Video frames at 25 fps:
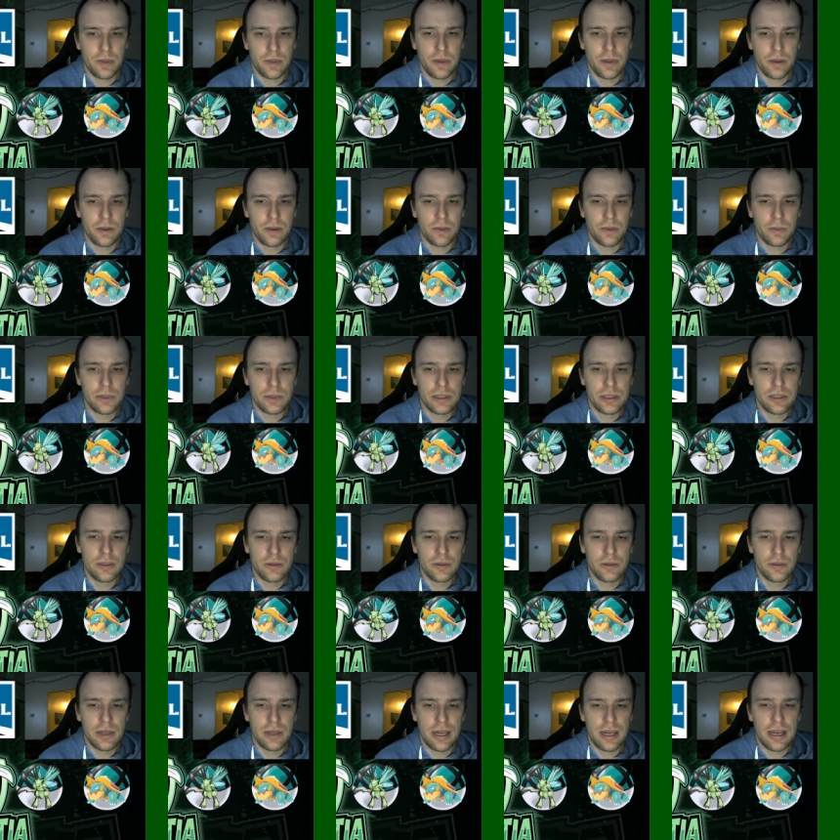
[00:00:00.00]
we do
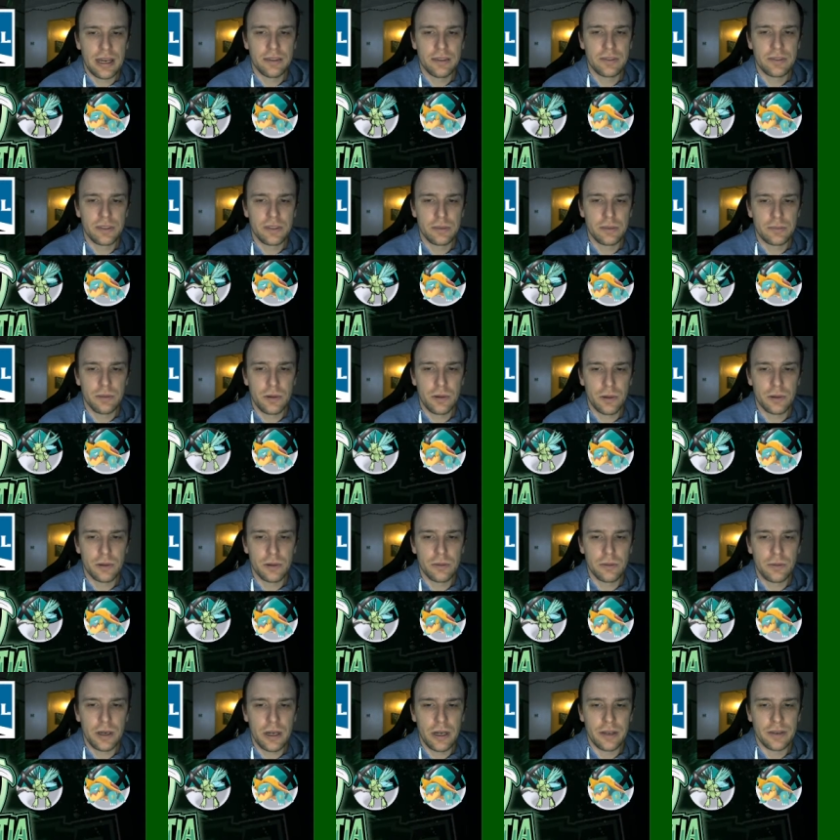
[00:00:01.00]
have some
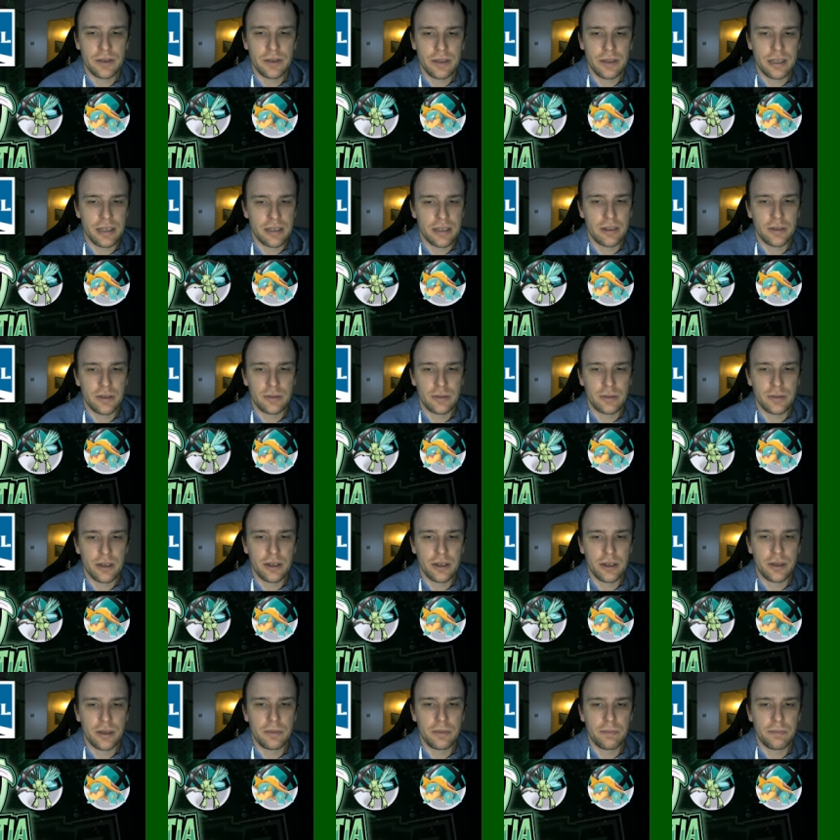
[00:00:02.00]
Pokemon that are
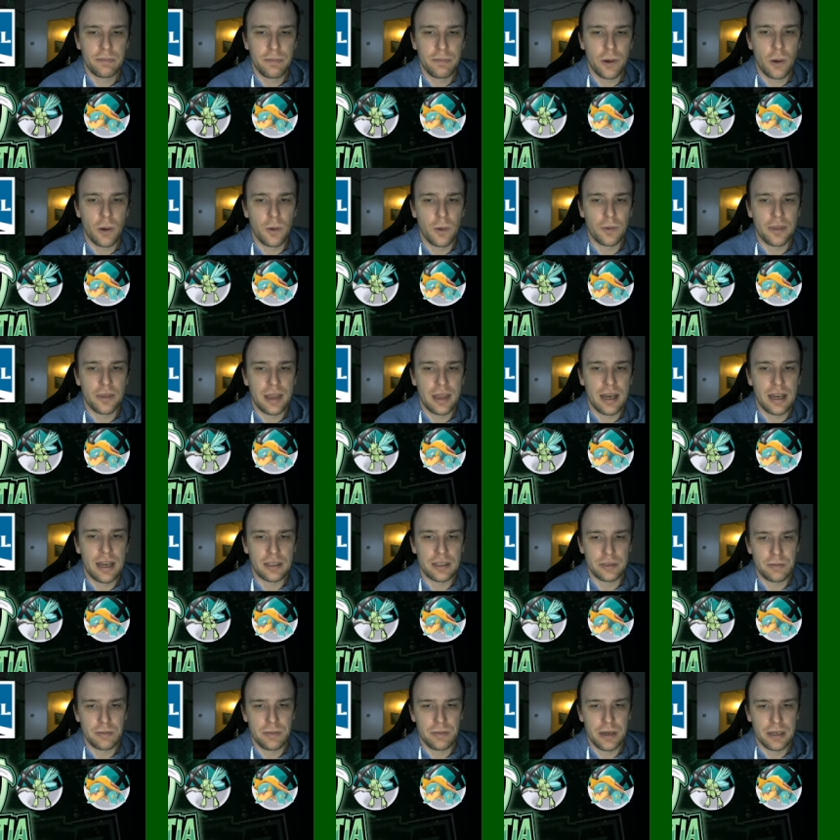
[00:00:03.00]
good in both
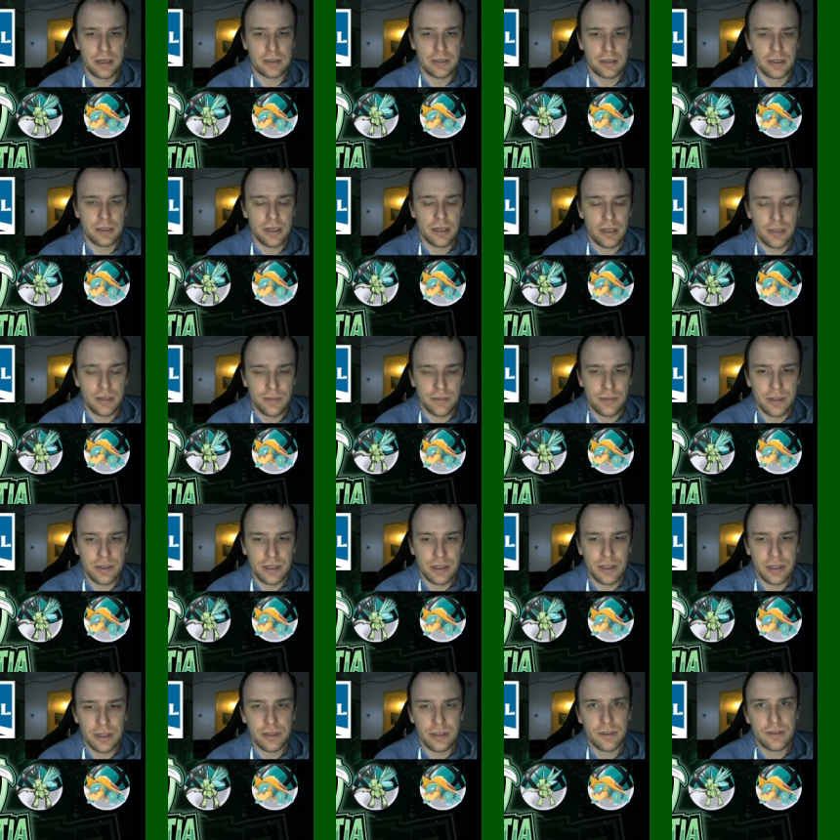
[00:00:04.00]
aspects of
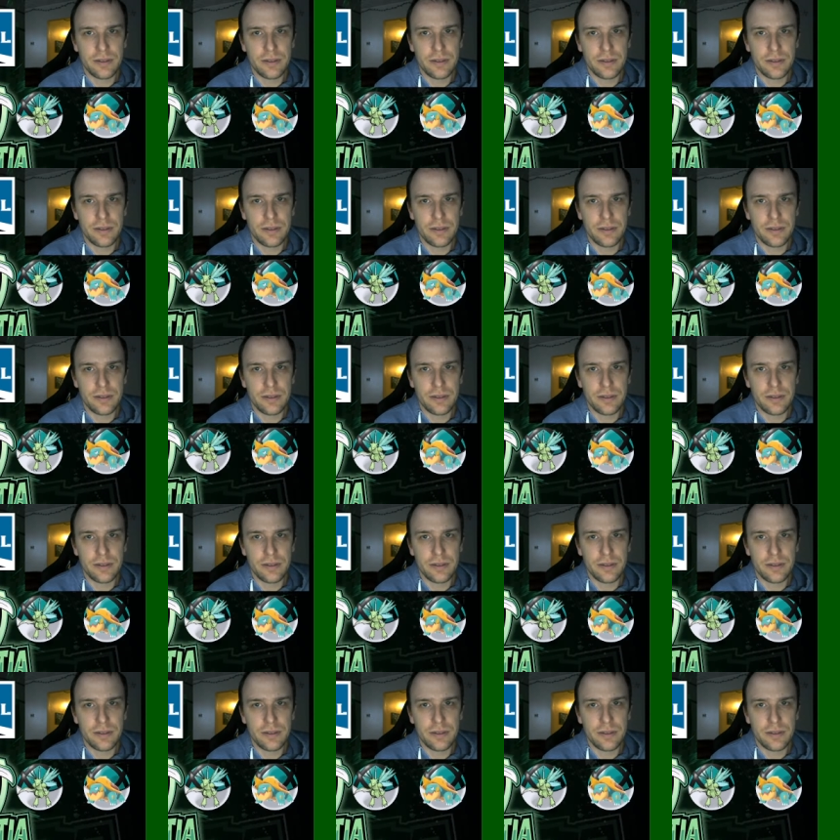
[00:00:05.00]
the,